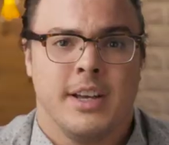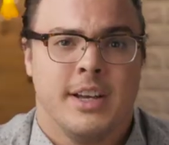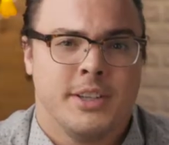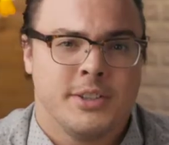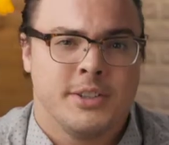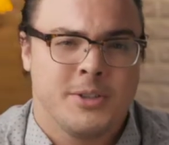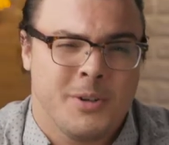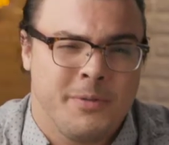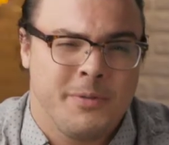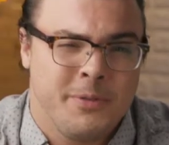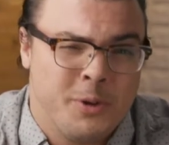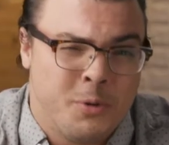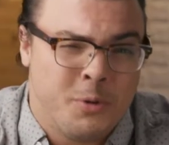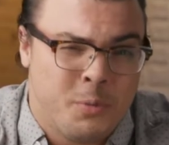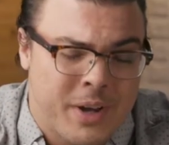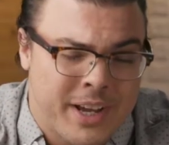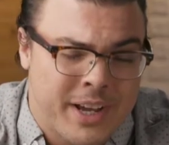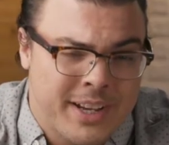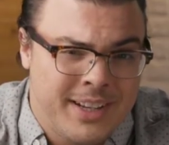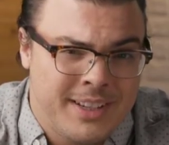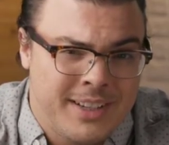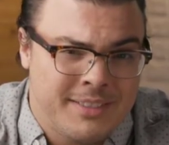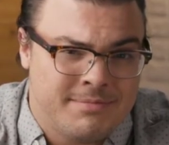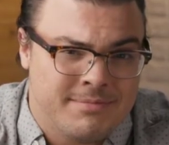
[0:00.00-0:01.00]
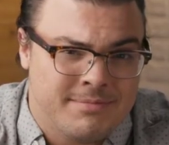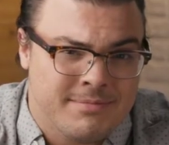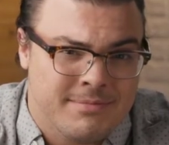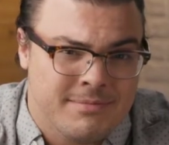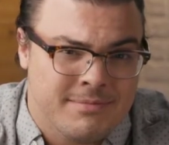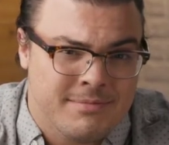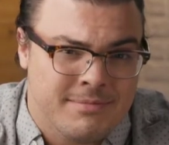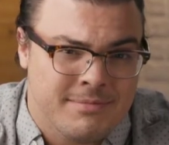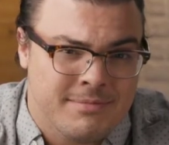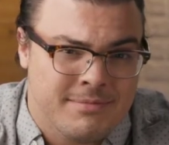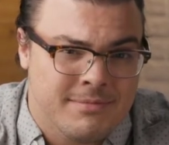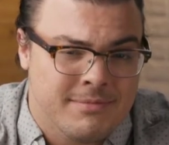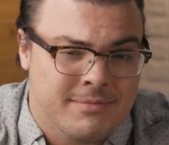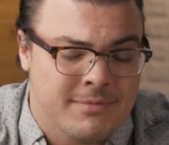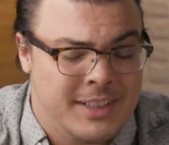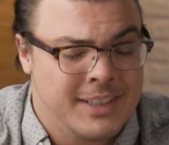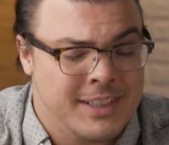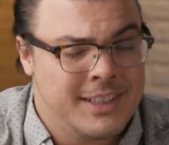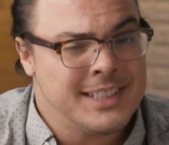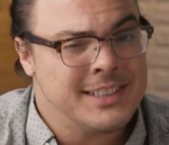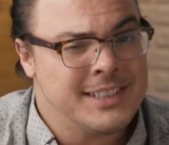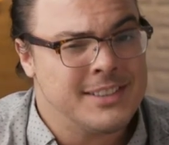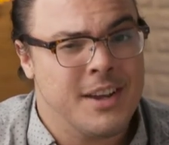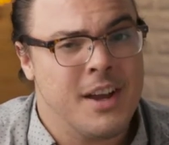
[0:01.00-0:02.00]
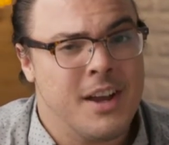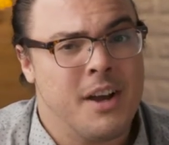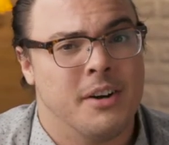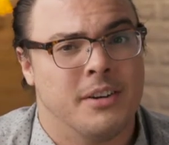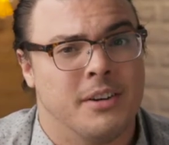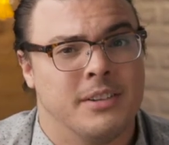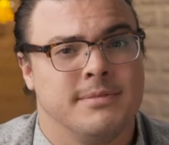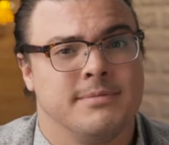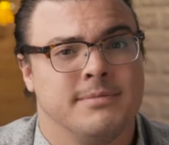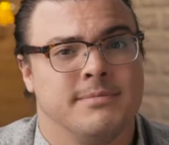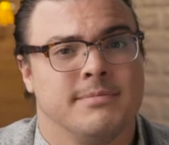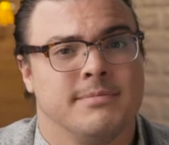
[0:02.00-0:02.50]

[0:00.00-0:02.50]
So if you're ready, then let's go.